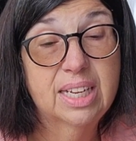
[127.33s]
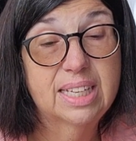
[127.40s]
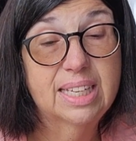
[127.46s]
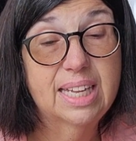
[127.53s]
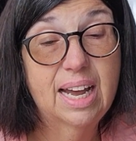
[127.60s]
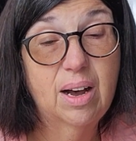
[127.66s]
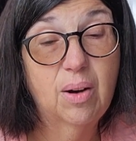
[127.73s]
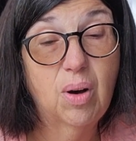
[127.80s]

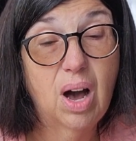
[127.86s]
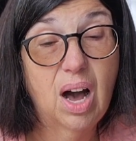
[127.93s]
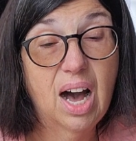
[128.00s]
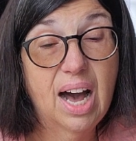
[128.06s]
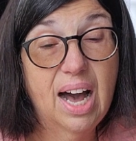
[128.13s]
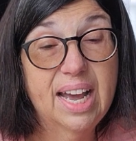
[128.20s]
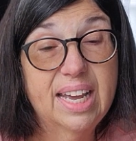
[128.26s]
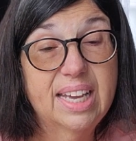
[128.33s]
Now,
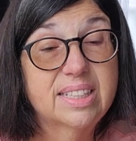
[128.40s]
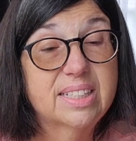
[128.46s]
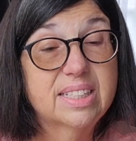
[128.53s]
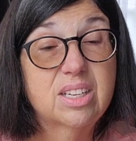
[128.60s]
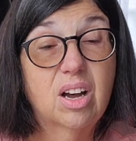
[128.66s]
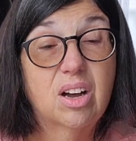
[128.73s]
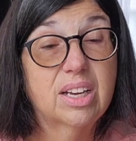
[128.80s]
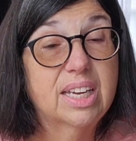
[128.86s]
I did
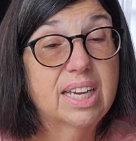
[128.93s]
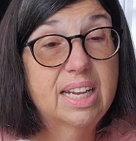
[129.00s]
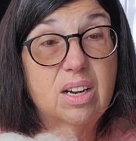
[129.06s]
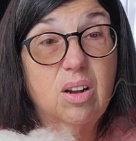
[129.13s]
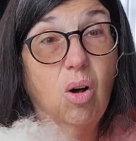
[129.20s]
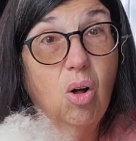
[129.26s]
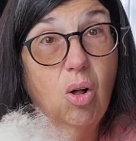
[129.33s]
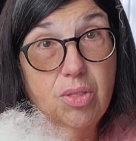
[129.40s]
not get
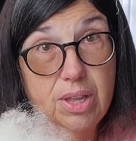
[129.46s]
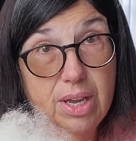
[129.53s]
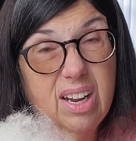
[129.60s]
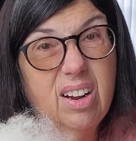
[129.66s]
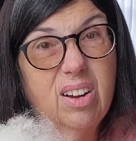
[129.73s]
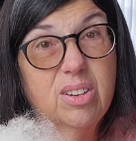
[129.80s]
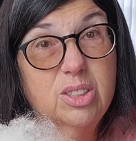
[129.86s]
all the hair.